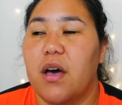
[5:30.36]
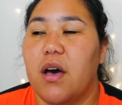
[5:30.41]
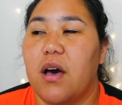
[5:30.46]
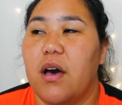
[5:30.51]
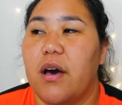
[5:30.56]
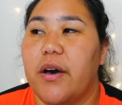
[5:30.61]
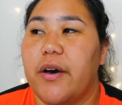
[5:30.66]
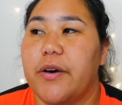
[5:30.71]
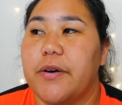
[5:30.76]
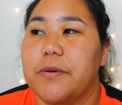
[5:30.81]

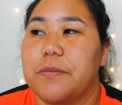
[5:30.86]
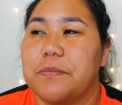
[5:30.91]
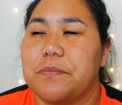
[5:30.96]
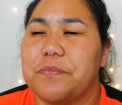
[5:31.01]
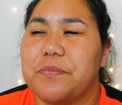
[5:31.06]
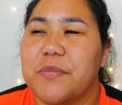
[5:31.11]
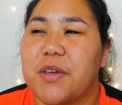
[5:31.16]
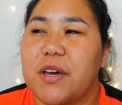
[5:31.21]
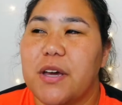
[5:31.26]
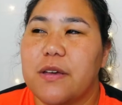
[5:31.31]

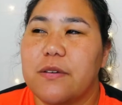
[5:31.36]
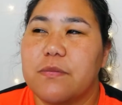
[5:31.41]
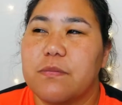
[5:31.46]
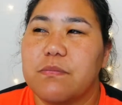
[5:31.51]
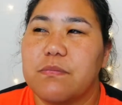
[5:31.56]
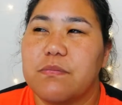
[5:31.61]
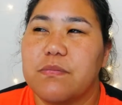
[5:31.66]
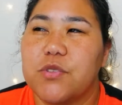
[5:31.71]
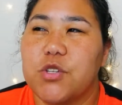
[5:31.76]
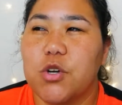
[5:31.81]
I
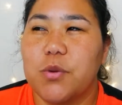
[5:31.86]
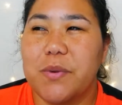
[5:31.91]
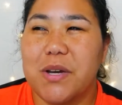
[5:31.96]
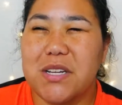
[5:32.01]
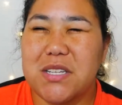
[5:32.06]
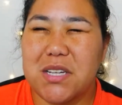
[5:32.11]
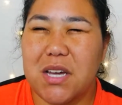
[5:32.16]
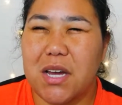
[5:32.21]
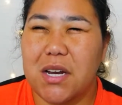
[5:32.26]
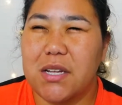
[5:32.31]
know my
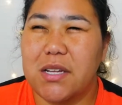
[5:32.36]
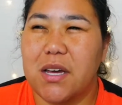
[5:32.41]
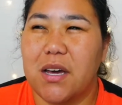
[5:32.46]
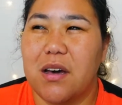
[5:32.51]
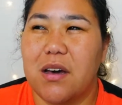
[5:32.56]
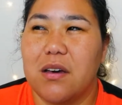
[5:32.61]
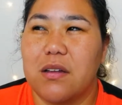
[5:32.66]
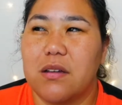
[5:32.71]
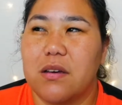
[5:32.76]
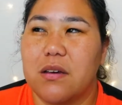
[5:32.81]
dad
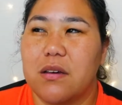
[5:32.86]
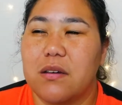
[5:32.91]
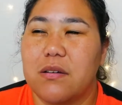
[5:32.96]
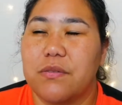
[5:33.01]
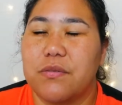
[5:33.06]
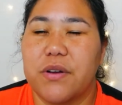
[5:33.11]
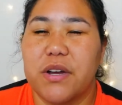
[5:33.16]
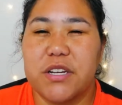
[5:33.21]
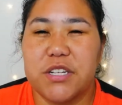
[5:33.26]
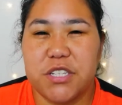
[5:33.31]

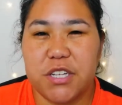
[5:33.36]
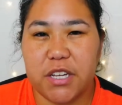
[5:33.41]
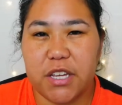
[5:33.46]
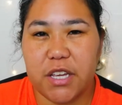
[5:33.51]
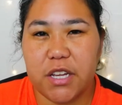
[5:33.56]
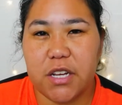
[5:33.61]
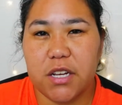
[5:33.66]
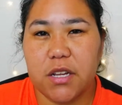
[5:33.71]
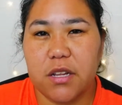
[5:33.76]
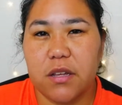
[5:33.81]
got fried
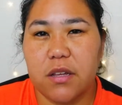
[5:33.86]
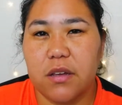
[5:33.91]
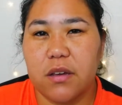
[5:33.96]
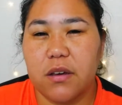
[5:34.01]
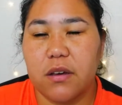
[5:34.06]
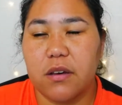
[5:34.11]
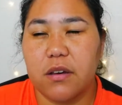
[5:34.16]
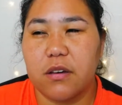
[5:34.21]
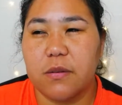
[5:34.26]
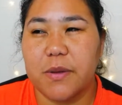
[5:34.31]
chicken.
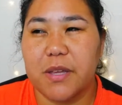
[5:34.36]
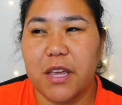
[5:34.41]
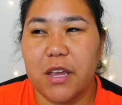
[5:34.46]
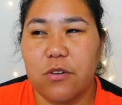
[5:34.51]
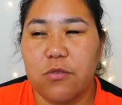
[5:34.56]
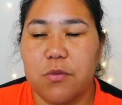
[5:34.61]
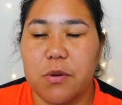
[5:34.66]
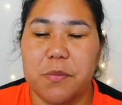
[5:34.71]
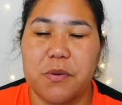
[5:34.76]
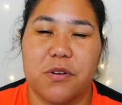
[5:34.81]
I
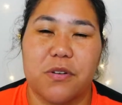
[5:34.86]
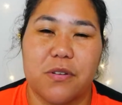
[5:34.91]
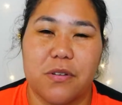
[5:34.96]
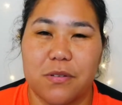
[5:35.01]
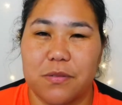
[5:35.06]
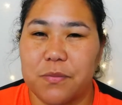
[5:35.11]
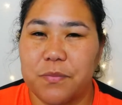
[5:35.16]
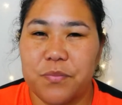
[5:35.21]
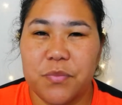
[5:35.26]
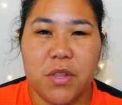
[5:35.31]
can't remember.
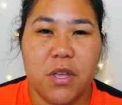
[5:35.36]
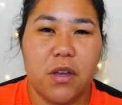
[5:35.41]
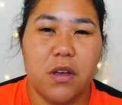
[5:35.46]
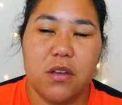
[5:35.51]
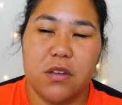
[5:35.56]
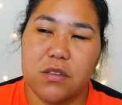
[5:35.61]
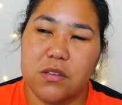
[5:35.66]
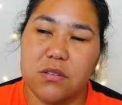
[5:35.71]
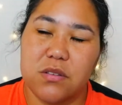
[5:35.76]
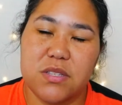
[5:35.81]
And
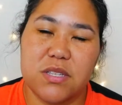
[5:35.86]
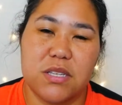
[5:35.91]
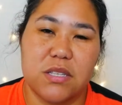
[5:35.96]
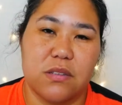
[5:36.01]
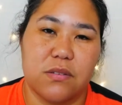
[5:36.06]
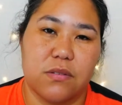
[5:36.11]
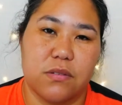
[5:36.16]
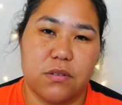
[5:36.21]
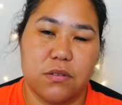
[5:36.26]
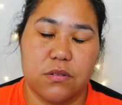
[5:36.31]
you'll see
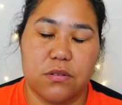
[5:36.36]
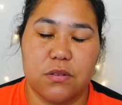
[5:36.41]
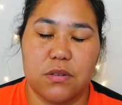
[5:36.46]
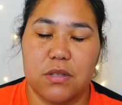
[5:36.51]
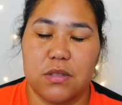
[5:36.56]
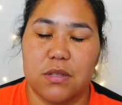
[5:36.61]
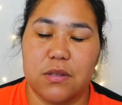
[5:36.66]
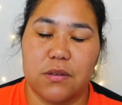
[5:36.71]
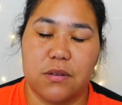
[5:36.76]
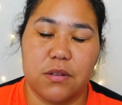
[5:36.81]
that
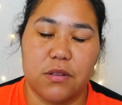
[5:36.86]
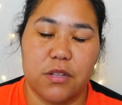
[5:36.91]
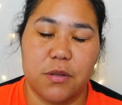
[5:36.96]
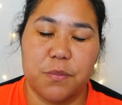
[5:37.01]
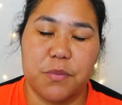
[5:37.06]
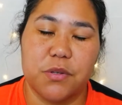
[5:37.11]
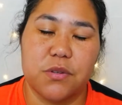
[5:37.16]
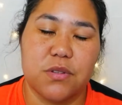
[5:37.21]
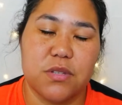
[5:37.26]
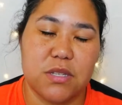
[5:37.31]
in the
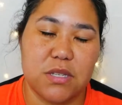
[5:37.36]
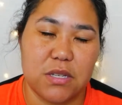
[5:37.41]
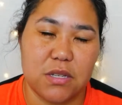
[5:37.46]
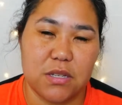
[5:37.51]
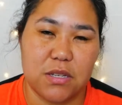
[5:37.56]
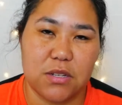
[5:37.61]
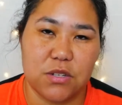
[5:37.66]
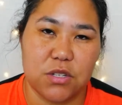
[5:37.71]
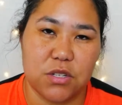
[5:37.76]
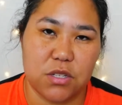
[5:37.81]
clip, you'll see
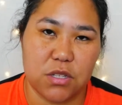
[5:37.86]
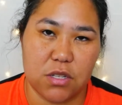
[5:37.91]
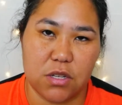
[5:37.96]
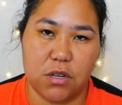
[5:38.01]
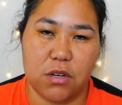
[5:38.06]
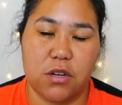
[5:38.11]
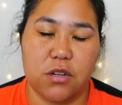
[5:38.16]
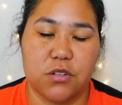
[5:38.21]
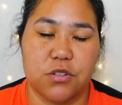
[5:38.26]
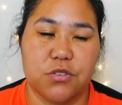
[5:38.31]
each of the
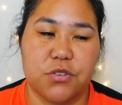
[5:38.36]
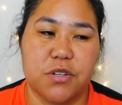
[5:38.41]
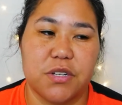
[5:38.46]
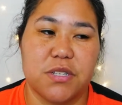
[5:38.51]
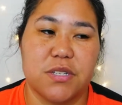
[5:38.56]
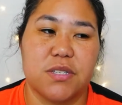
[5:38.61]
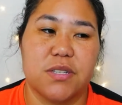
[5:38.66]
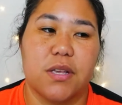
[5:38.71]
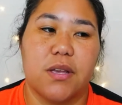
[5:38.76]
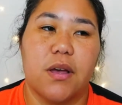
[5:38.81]

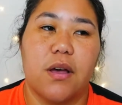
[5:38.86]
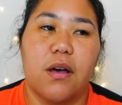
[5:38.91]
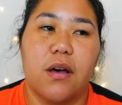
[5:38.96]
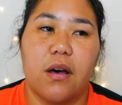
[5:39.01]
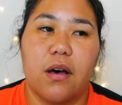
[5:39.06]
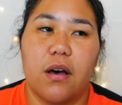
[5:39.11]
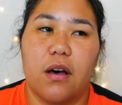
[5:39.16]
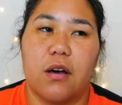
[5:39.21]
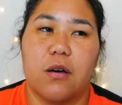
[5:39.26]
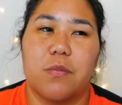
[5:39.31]
entrees.
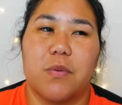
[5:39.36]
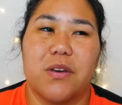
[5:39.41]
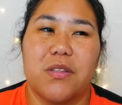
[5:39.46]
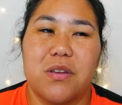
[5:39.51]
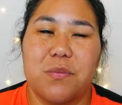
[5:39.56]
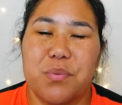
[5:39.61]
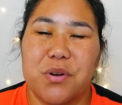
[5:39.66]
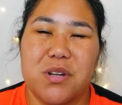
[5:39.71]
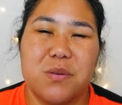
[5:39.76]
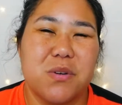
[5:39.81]
I
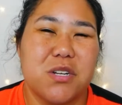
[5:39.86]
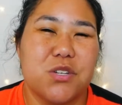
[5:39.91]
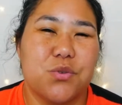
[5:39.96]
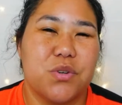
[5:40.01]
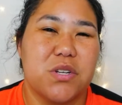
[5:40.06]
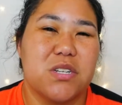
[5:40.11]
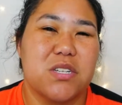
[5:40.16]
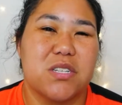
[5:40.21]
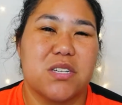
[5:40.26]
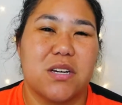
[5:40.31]
think pretty much
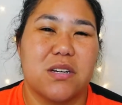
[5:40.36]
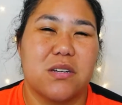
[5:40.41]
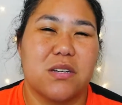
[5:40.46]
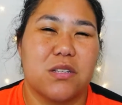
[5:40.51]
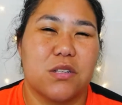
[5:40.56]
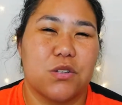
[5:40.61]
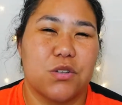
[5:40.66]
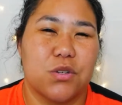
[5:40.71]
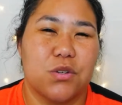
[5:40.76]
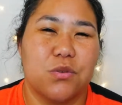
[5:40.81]
we just got,
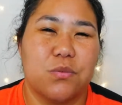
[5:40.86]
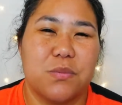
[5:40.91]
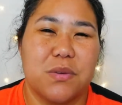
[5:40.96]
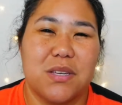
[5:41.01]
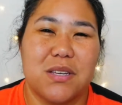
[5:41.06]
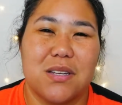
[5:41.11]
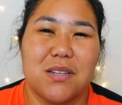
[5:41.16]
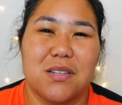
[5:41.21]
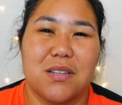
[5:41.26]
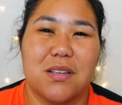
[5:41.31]
like, the two
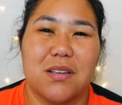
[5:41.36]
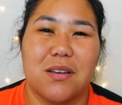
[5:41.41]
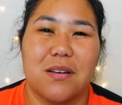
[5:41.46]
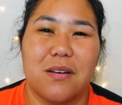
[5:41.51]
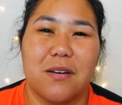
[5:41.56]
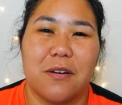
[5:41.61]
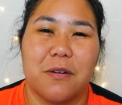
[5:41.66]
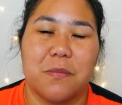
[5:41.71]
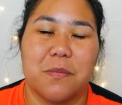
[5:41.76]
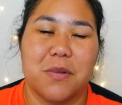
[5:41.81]
meat.
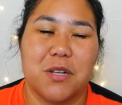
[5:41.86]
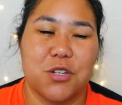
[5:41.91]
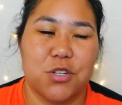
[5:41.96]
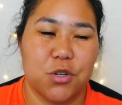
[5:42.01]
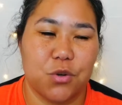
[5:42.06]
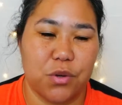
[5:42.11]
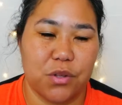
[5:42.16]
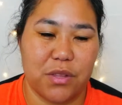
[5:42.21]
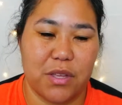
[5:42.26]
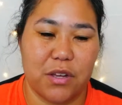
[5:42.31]
I'm not
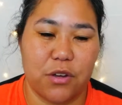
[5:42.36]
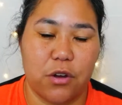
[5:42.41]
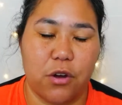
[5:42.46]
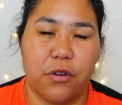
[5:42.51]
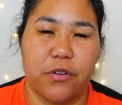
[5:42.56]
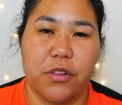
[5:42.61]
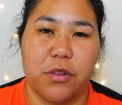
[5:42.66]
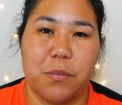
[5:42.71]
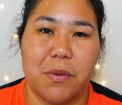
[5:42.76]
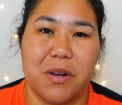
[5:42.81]
sure what they
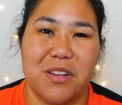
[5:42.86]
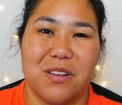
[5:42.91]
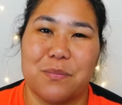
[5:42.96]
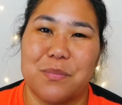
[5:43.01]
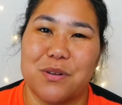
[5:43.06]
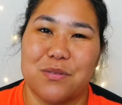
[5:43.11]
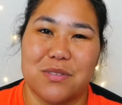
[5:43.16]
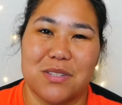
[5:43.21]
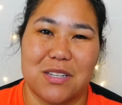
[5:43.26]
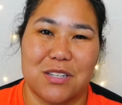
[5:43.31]
called on the menu,
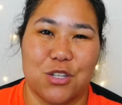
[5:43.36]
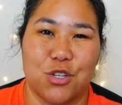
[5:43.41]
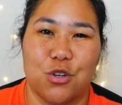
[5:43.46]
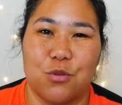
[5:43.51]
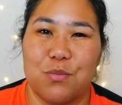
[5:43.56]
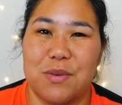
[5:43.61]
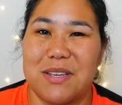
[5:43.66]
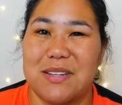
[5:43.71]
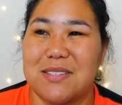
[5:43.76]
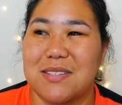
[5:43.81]
but it was, like, two
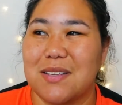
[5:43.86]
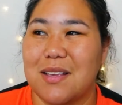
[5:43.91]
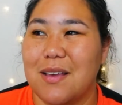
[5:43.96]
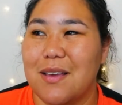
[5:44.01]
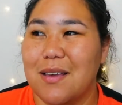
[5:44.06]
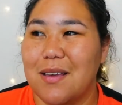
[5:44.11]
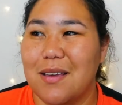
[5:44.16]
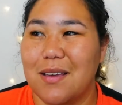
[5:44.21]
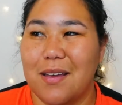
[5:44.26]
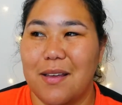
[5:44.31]
meats
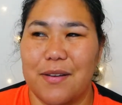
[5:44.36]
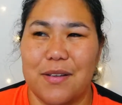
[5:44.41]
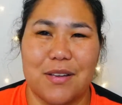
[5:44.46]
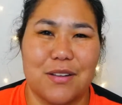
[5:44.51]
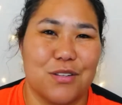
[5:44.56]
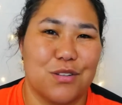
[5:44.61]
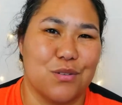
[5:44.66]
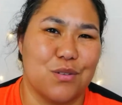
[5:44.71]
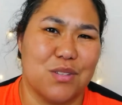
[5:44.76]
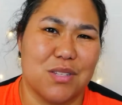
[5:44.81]
and you
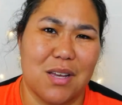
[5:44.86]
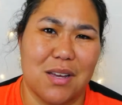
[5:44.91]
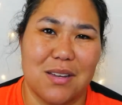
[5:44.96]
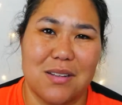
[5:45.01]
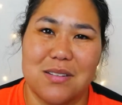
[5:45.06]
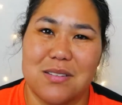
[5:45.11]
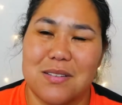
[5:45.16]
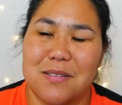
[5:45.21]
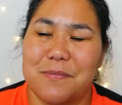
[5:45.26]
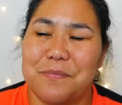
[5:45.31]
get two
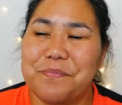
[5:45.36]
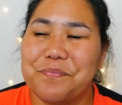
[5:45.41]
sides.